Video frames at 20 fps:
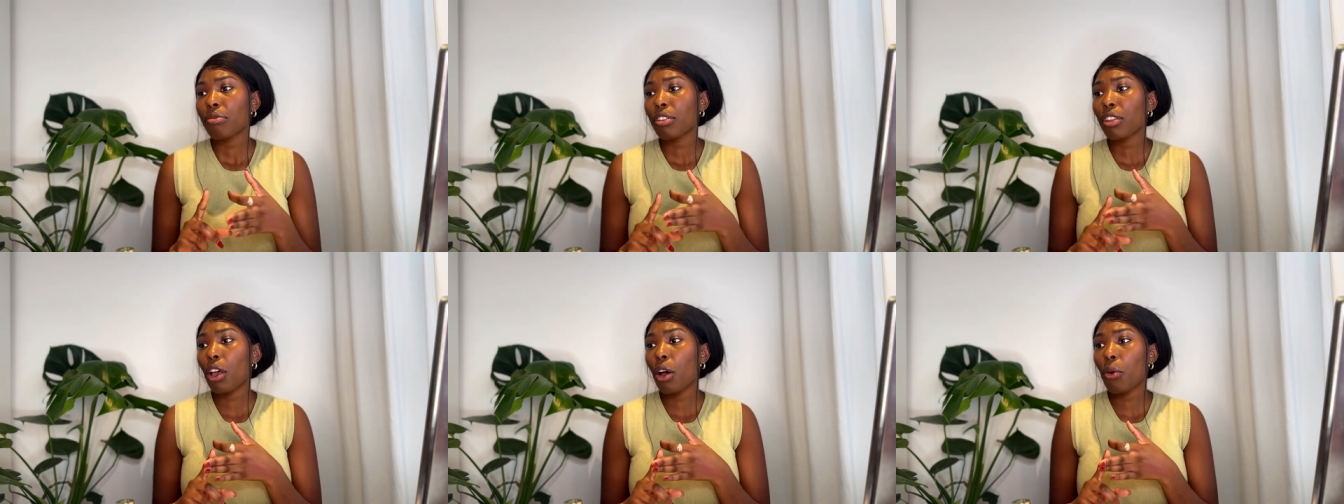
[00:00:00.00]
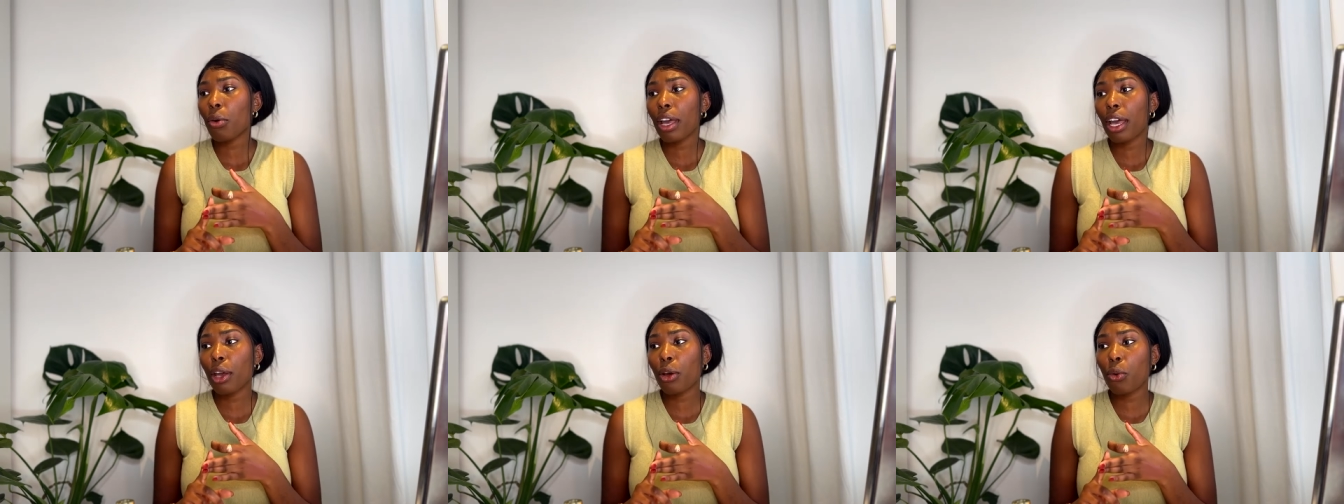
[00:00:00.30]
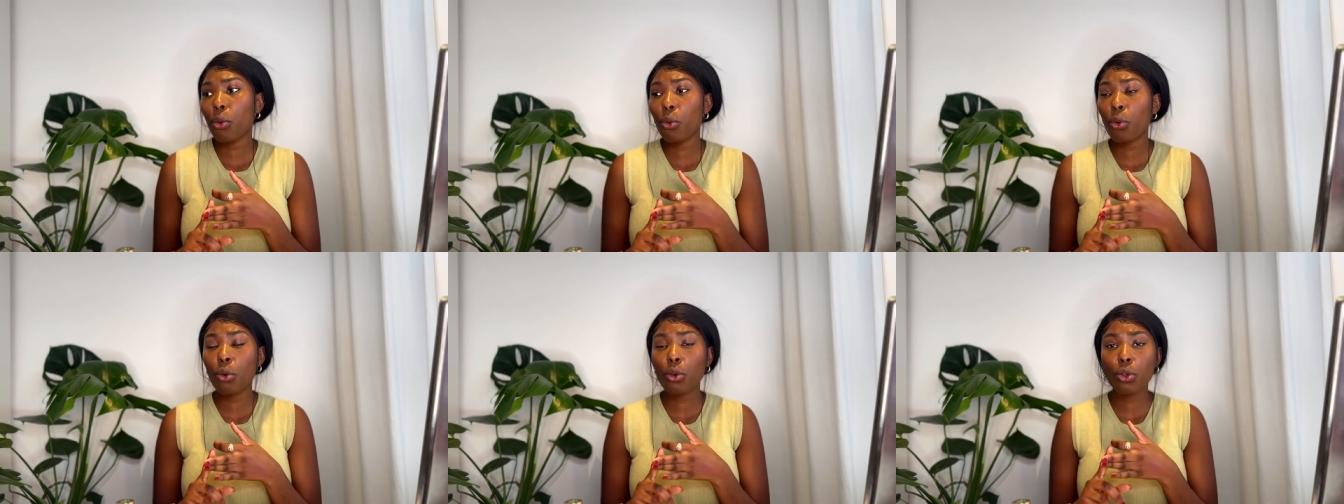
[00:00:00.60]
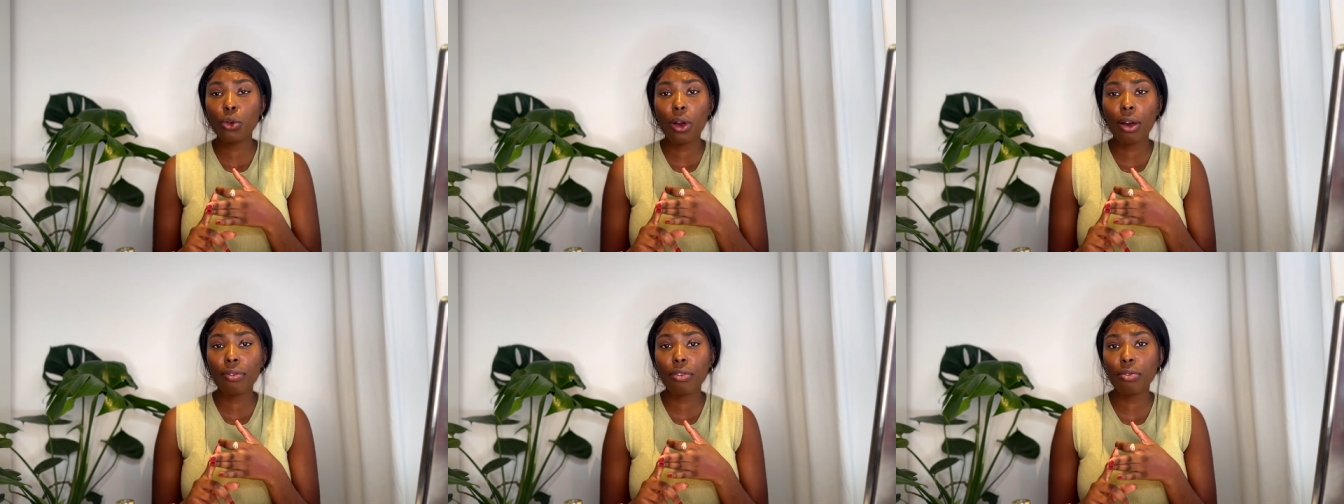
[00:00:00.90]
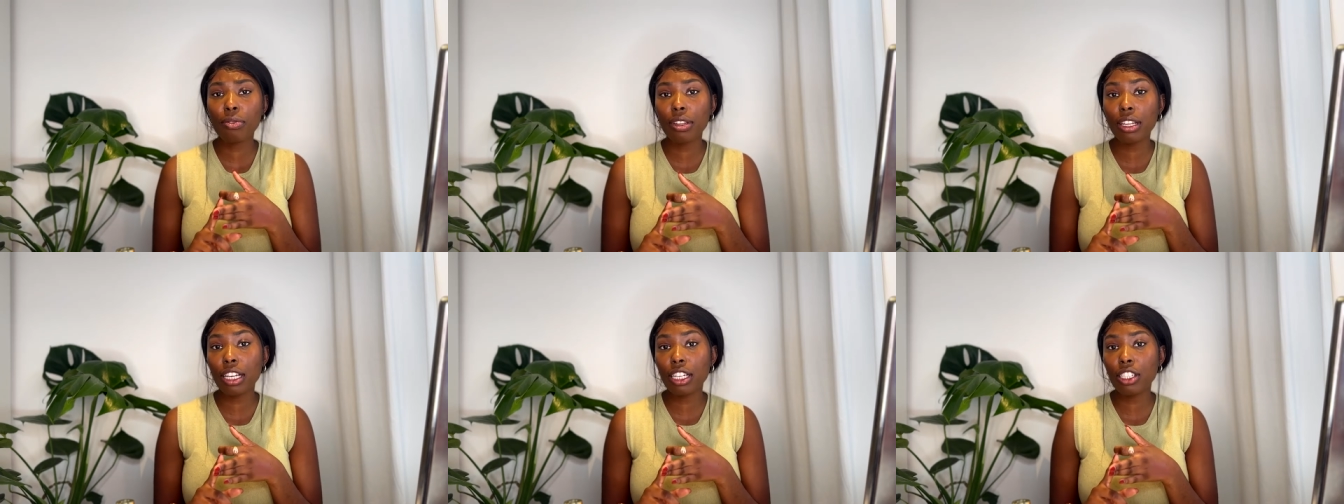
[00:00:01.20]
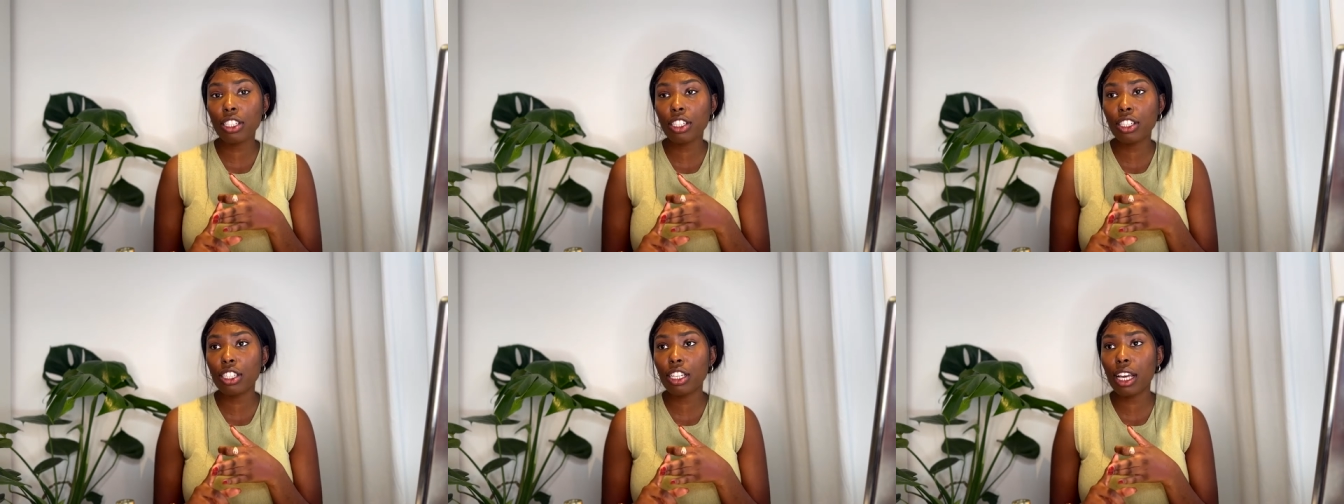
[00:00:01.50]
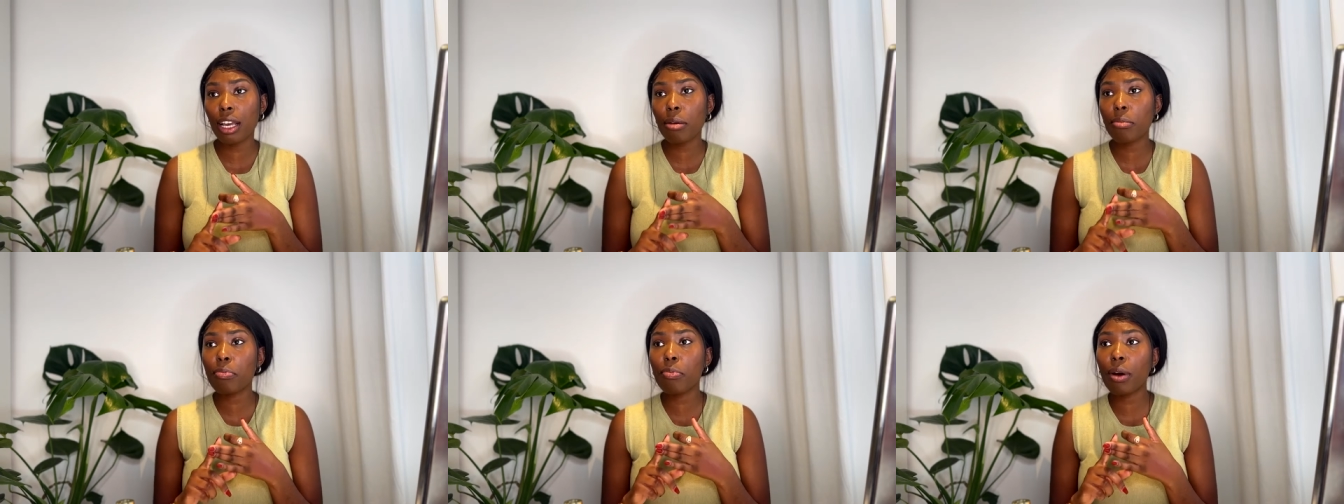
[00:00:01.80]
okay, cool, you have a
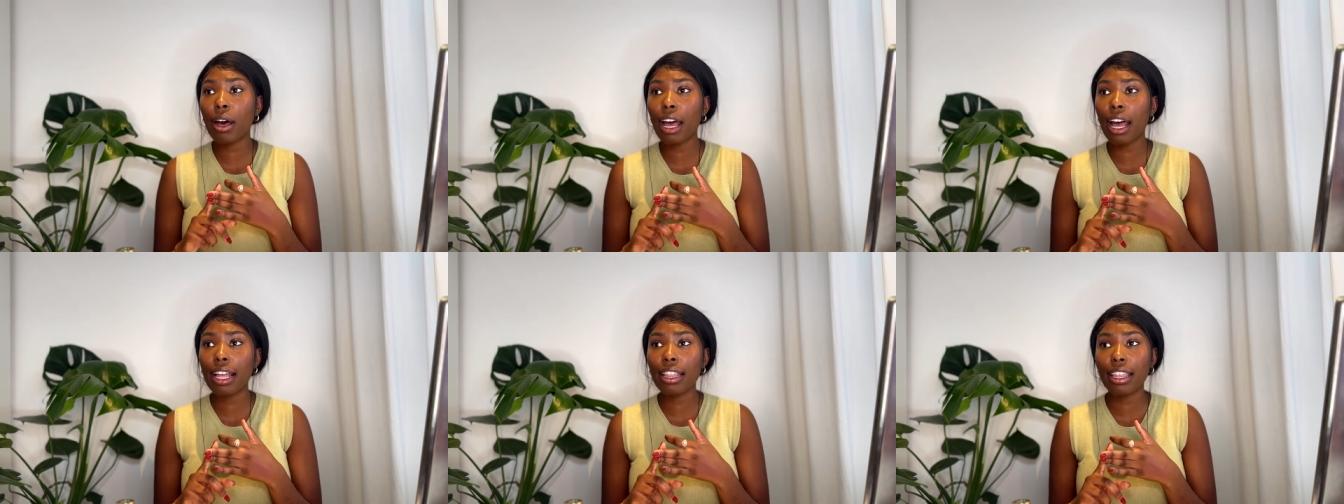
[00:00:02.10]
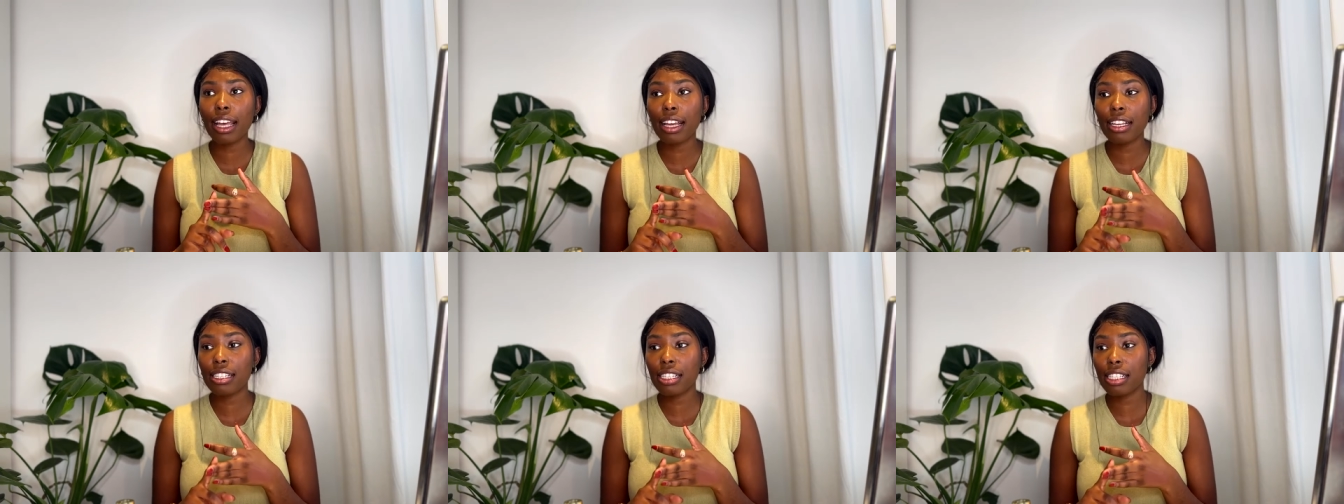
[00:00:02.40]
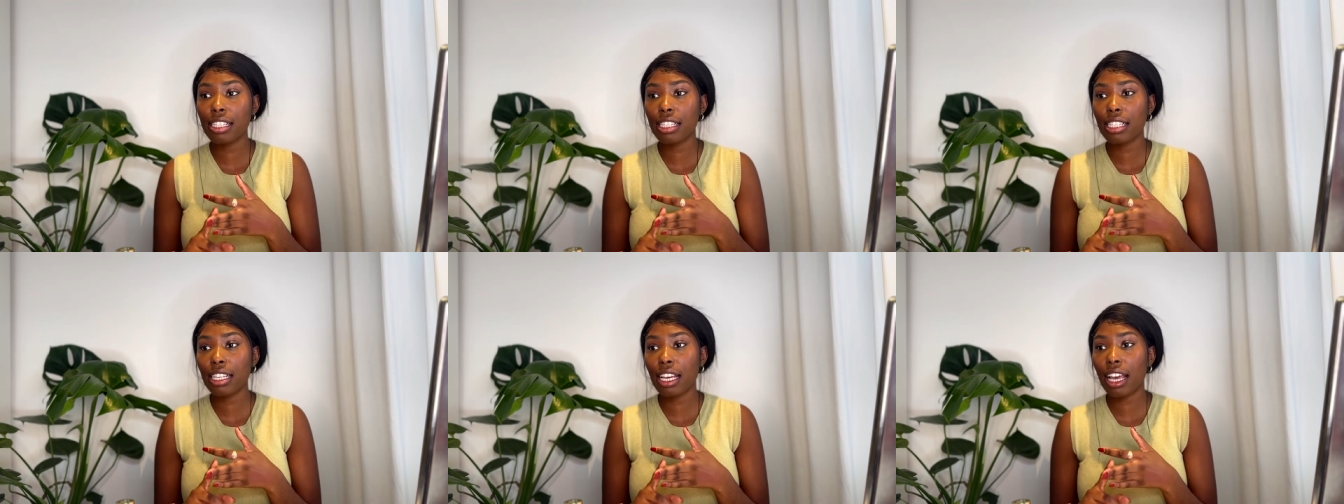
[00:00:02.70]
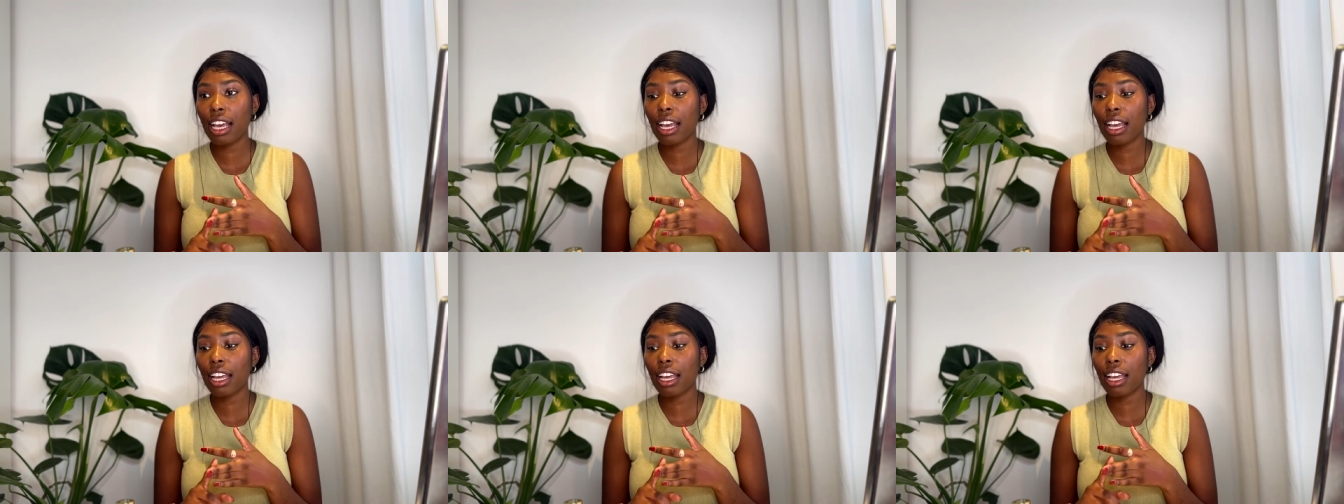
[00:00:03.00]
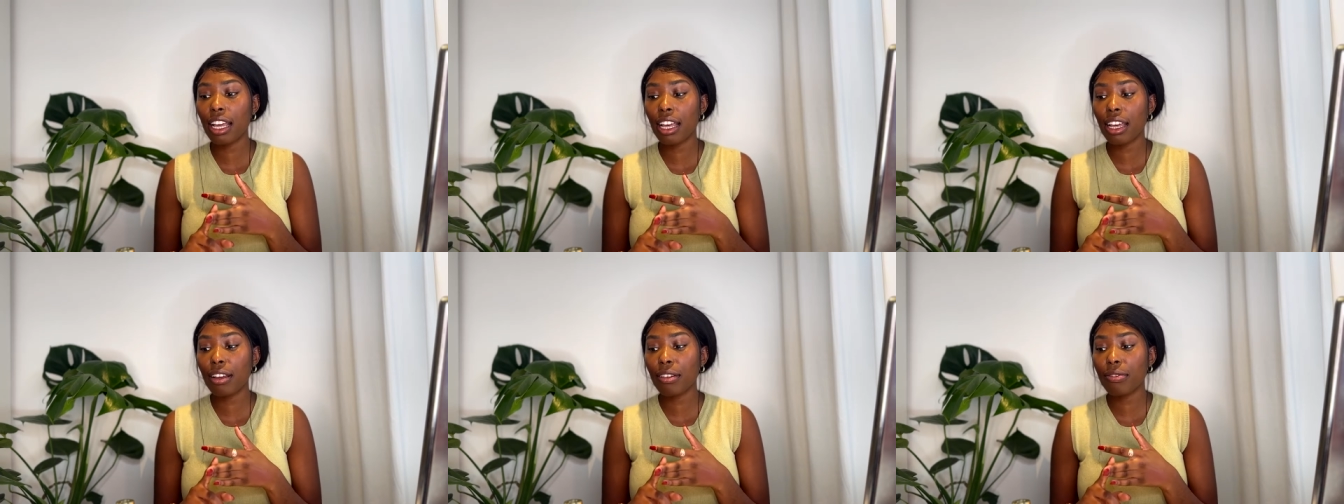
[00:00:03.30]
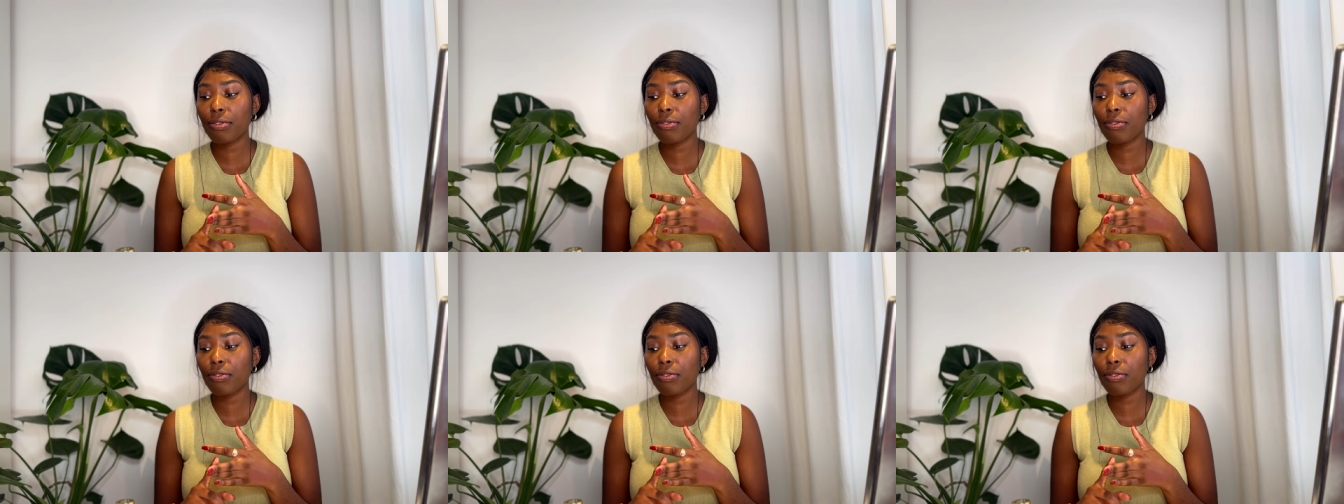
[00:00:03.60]
relationship, but at the end of the day, if